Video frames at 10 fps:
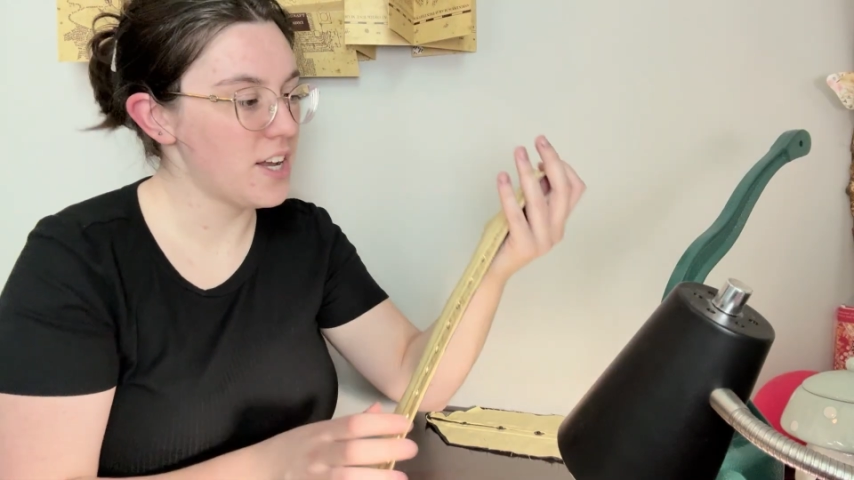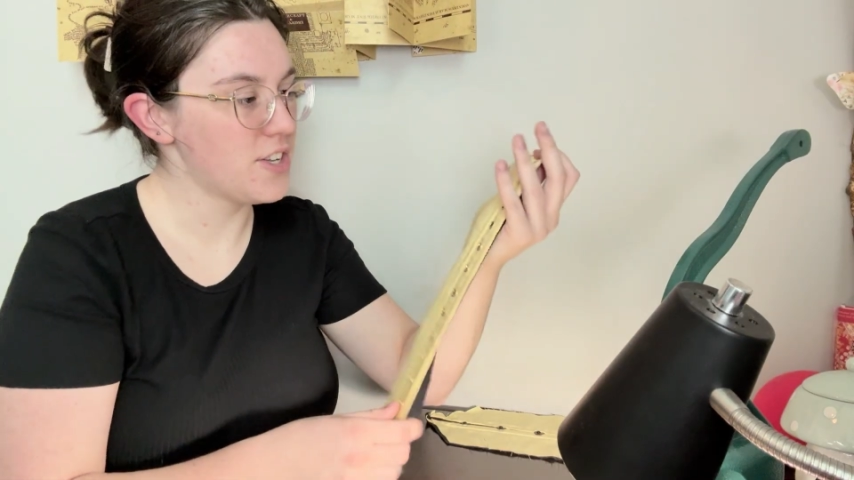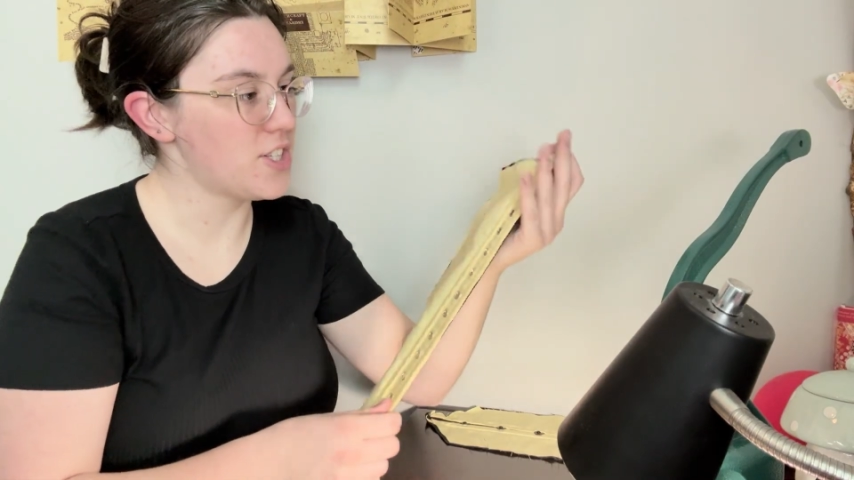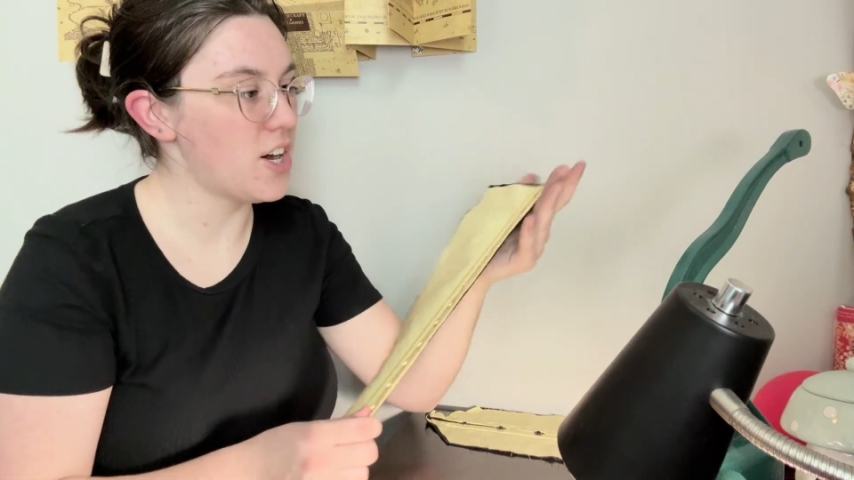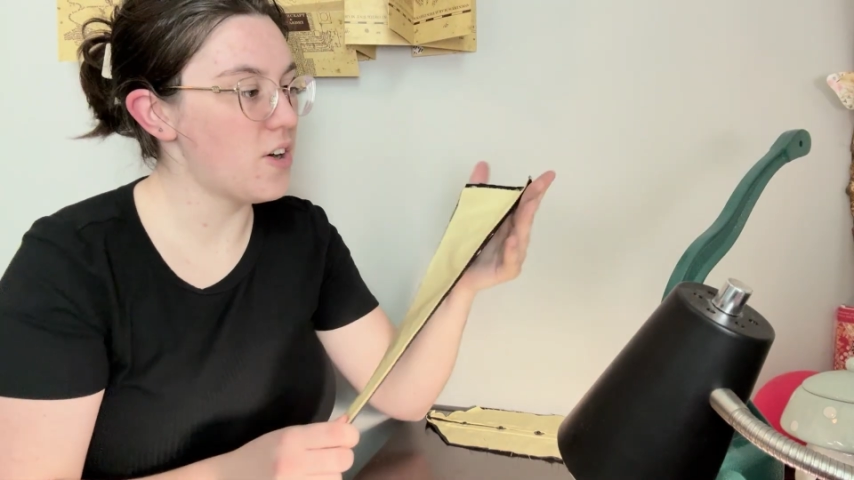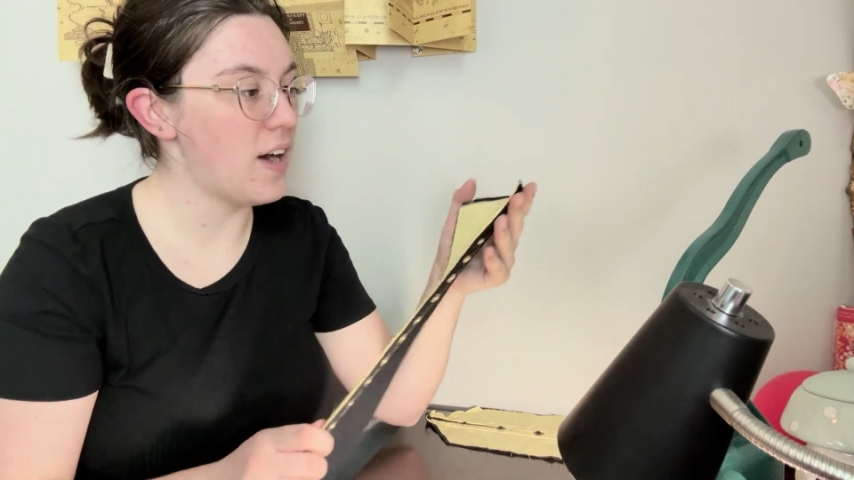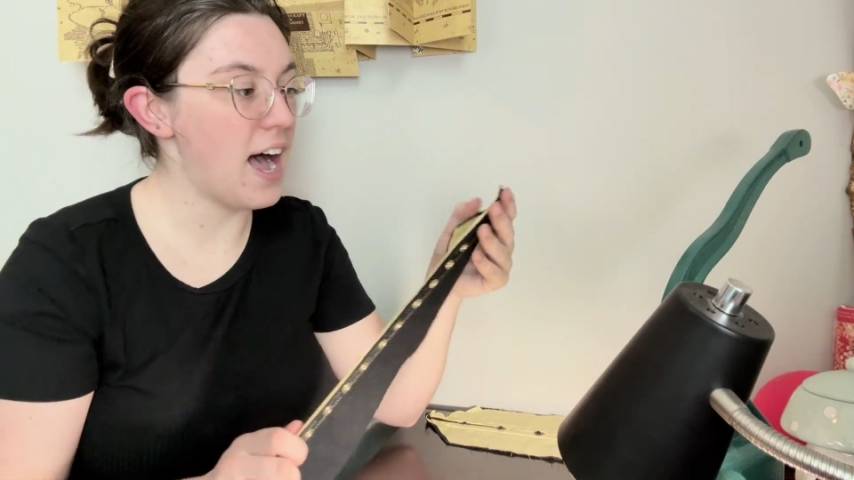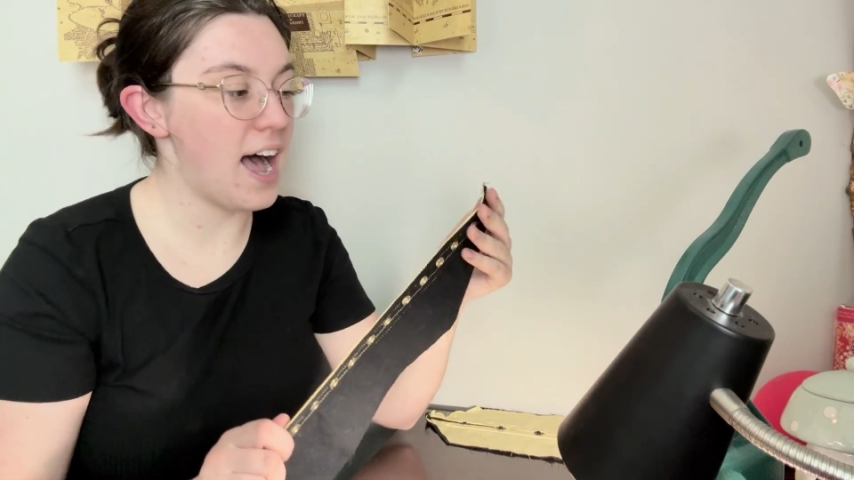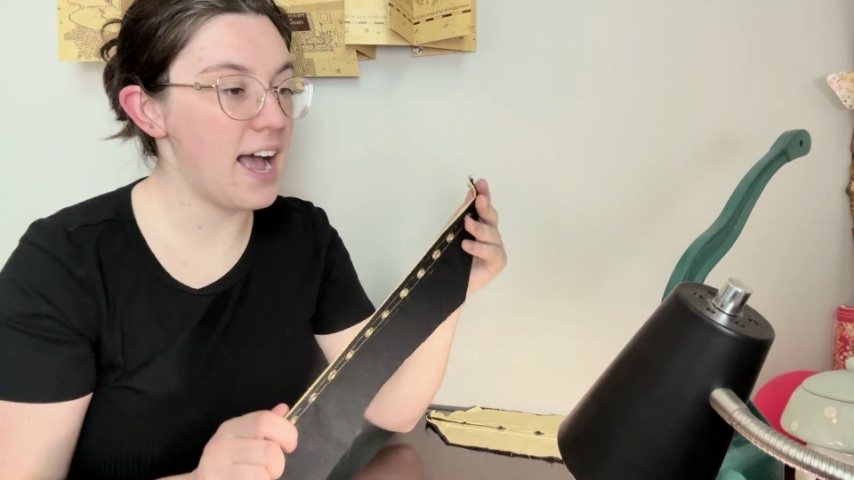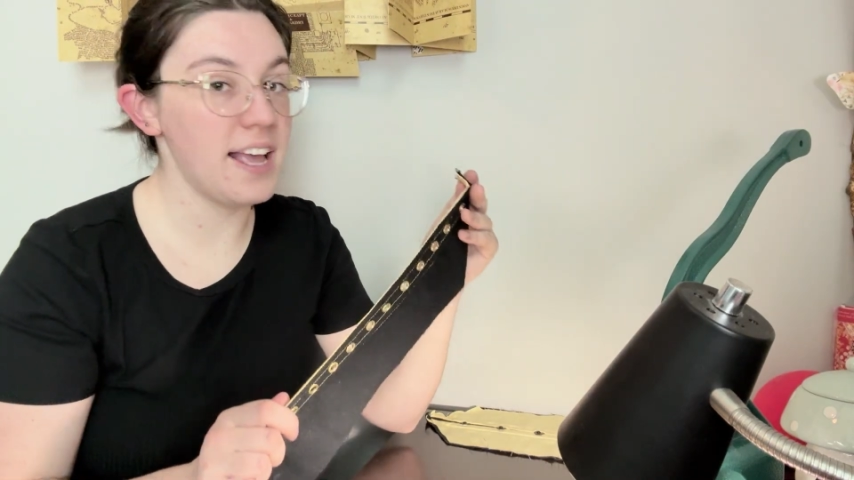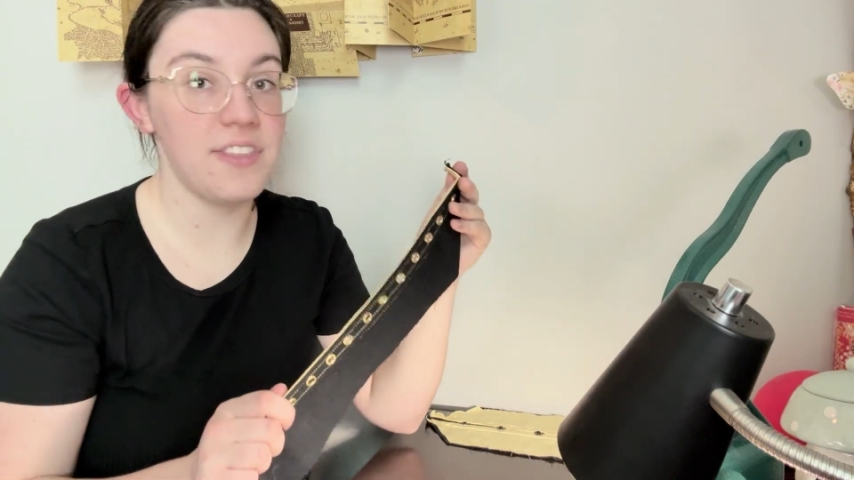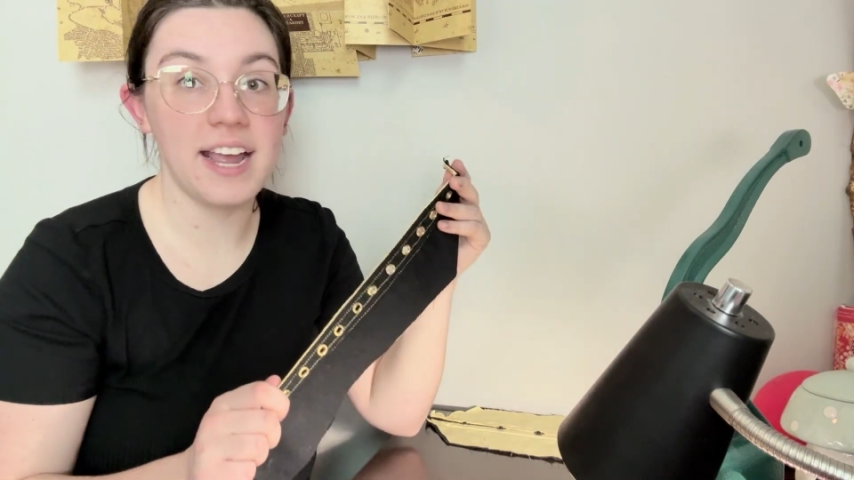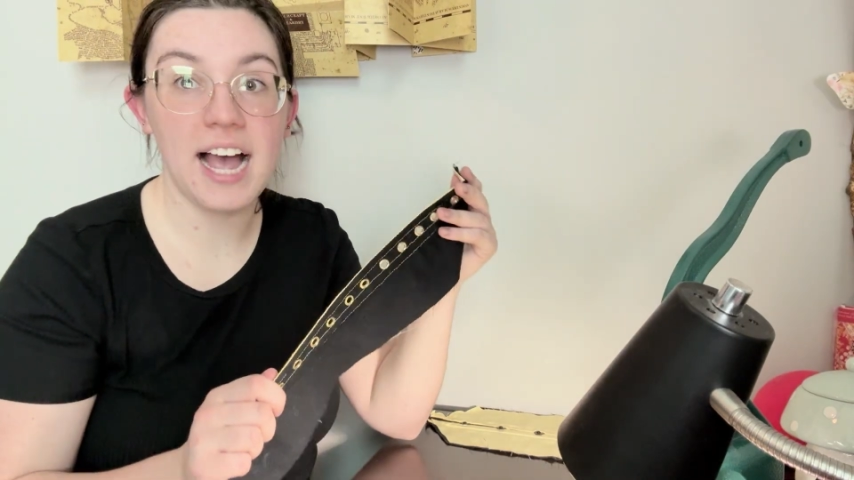So they